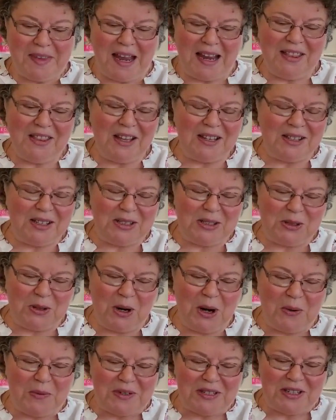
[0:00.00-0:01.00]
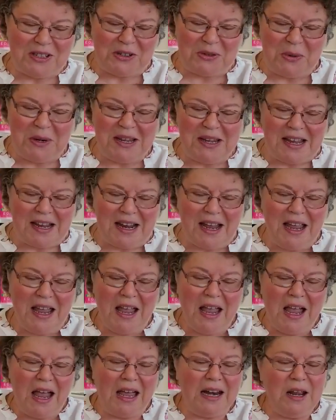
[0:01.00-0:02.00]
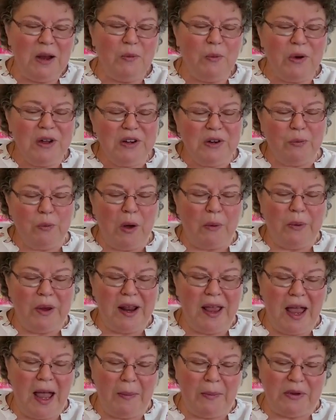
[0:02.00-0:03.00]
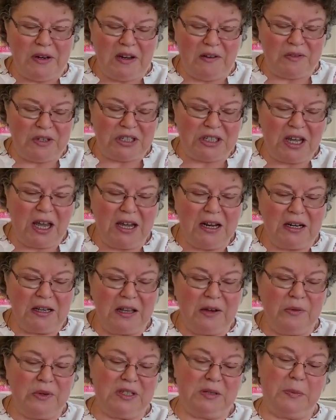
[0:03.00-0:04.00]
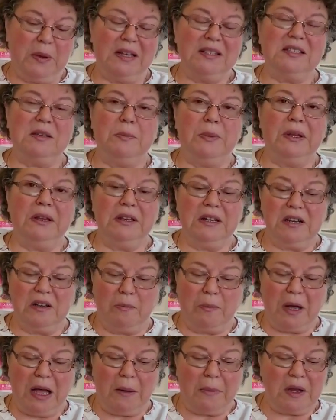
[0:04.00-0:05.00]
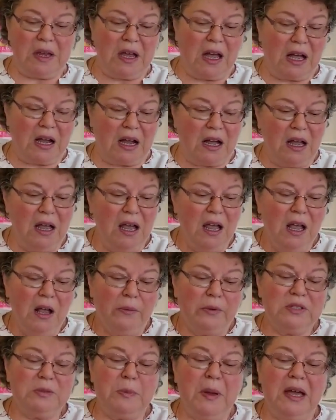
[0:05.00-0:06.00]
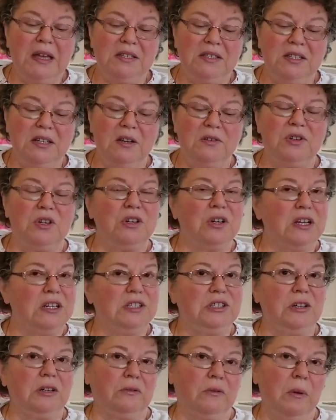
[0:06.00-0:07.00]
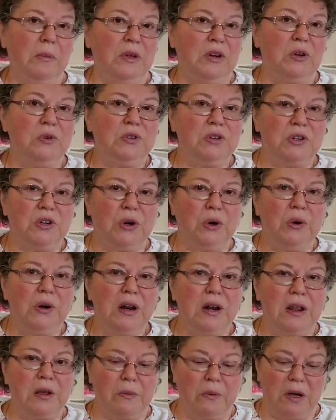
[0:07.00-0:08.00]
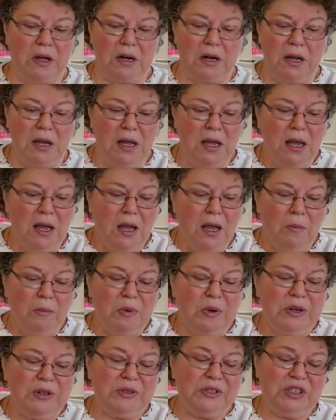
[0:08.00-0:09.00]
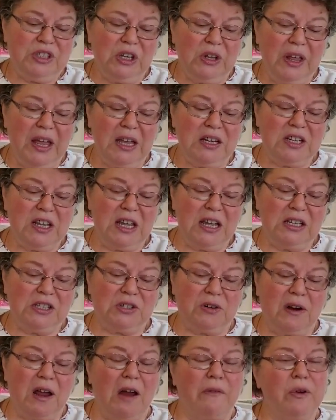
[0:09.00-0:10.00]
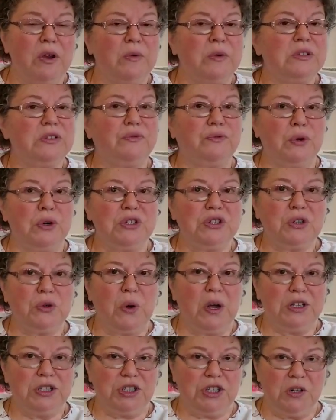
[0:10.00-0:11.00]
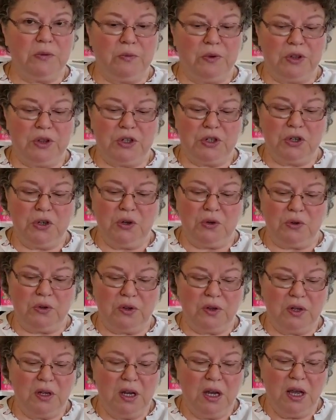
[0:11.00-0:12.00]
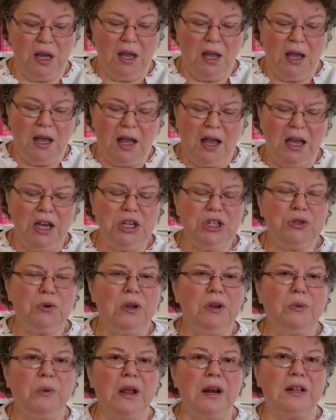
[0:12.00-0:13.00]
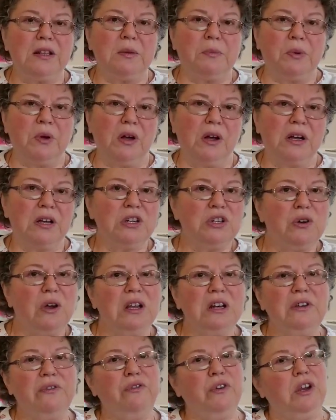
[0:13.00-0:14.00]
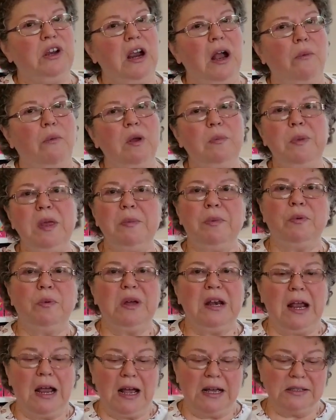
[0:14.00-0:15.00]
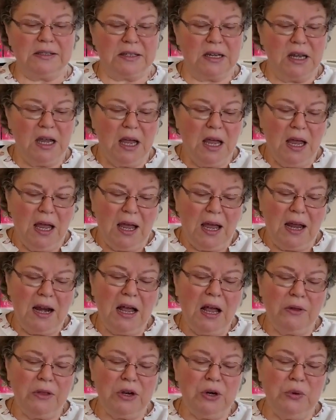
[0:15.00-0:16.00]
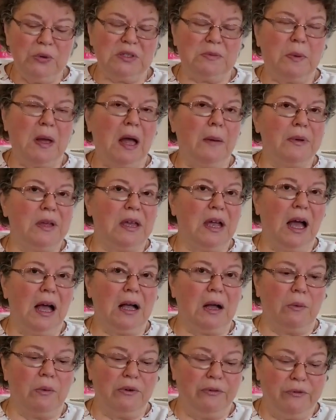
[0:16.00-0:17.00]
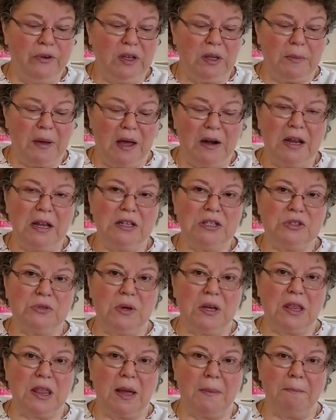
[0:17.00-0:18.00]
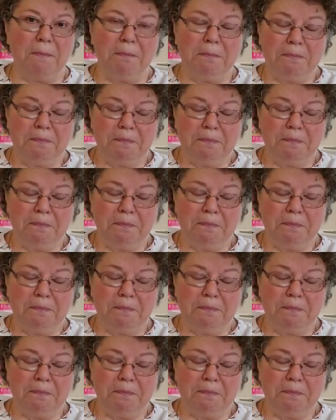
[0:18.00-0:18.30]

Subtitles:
I thought the story was intriguing, and I wondered what would happen if the title and responsibility of Baba Yaga was passed down to nice young women who didn't hurt anyone, but who still had to answer everyone's first question with the truth. I enjoyed writing the book and trying to figure out what people would ask and how the newest Baba Yaga would feel about answering them.